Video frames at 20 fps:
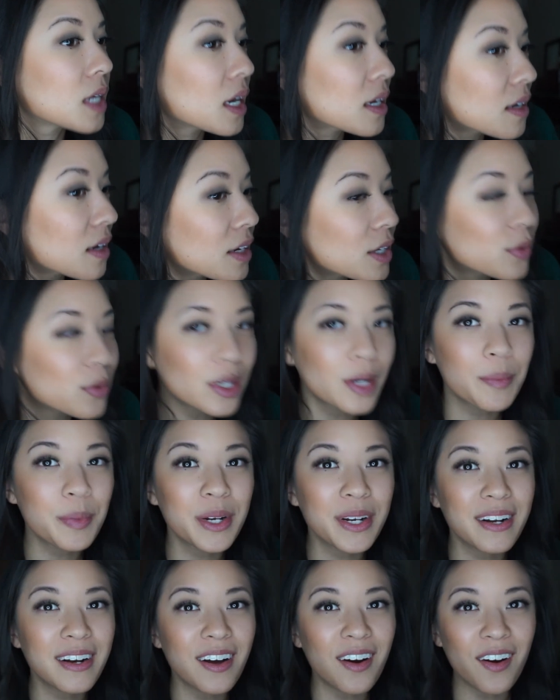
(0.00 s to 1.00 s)
I kind of want to
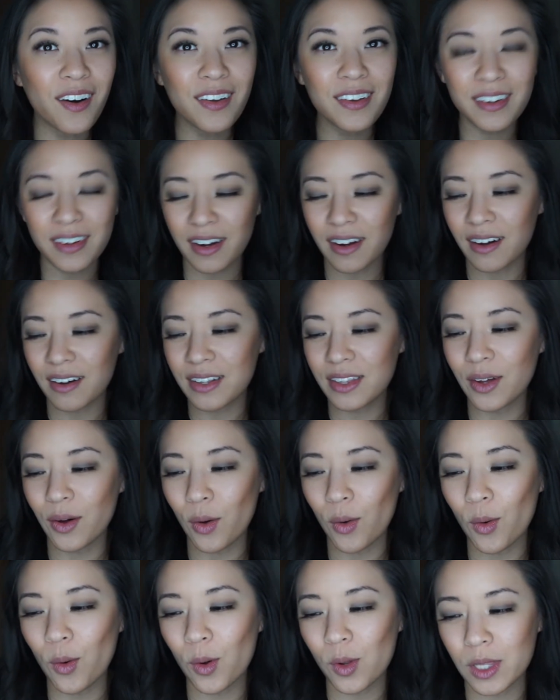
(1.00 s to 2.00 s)
put it on the
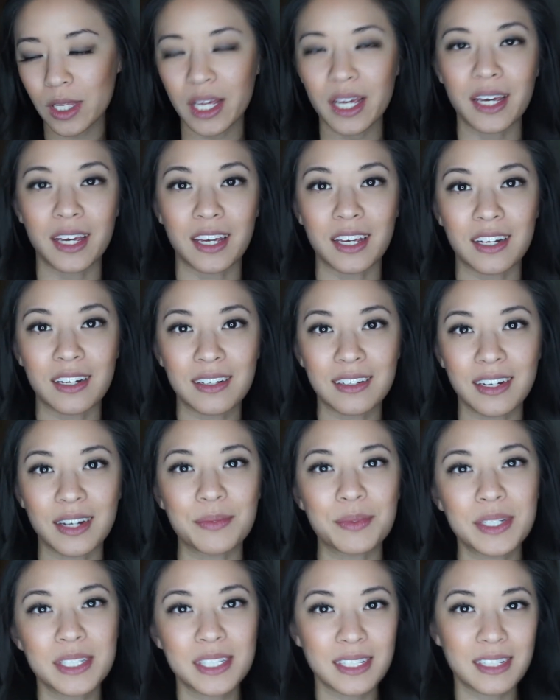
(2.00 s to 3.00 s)
whole lid.
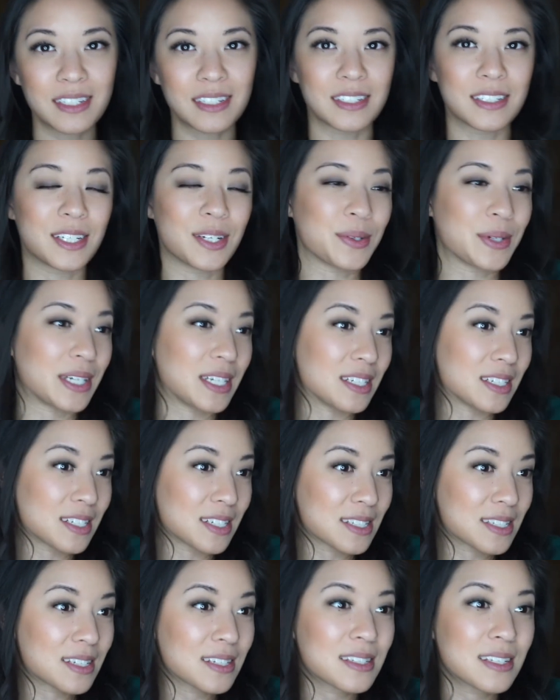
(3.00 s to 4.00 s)
I'm just gonna do it
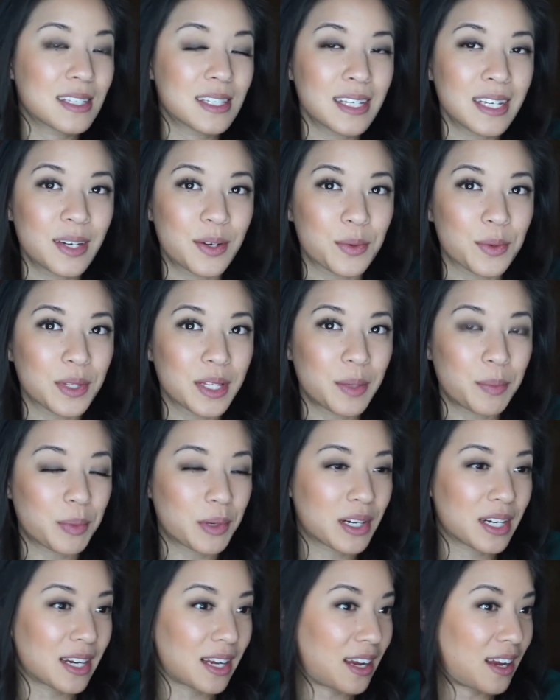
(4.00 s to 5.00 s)
just because it's like really
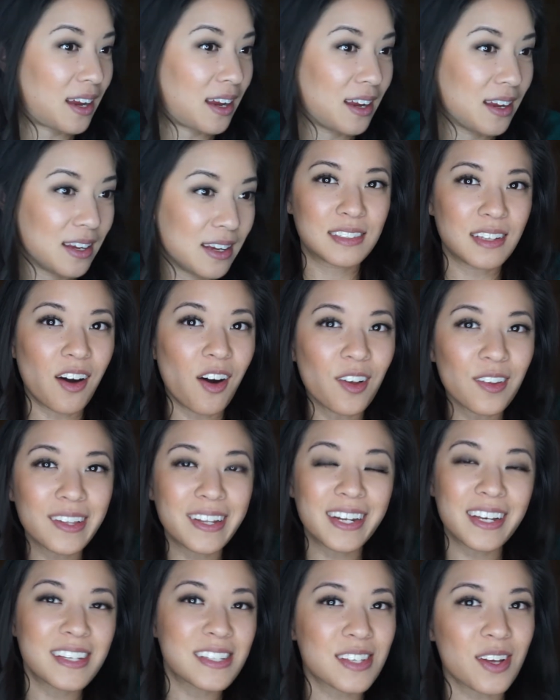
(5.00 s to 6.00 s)
pretty.
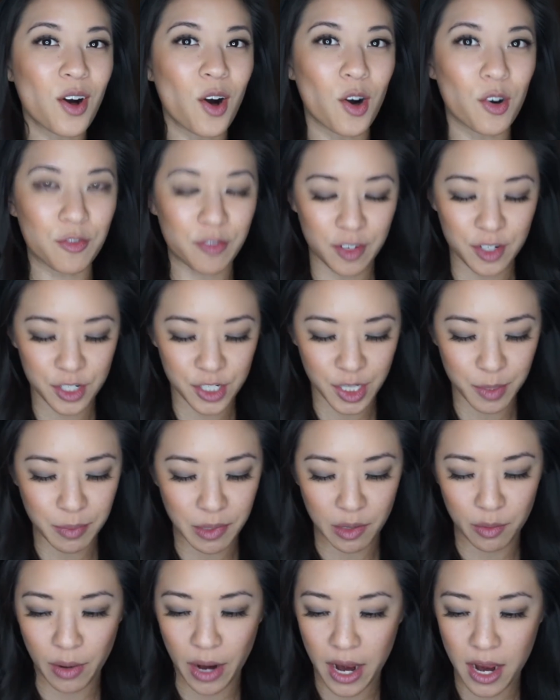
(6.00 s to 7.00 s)
Holidays call for
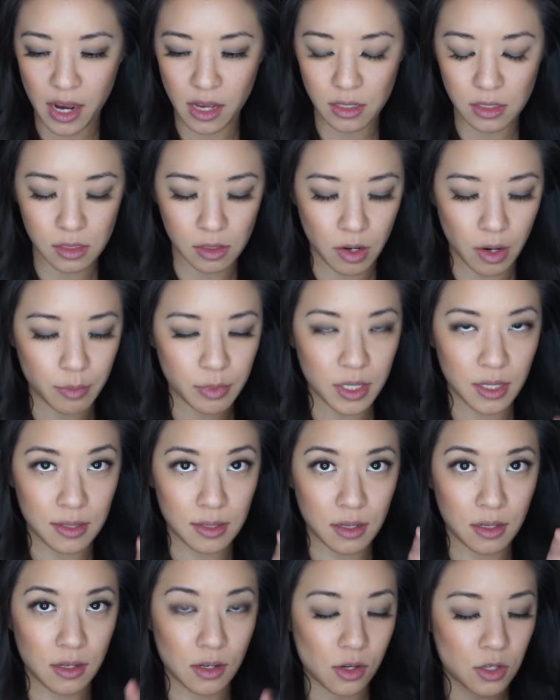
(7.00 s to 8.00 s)
shimmer, right? So I'm
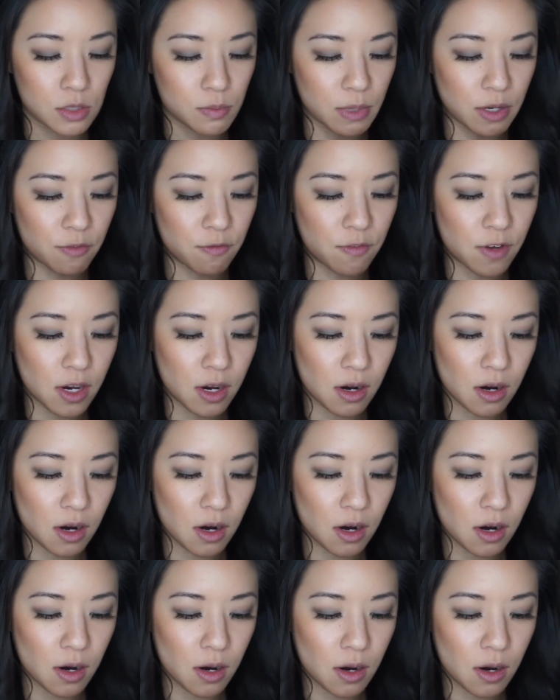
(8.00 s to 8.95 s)
just gonna use my finger.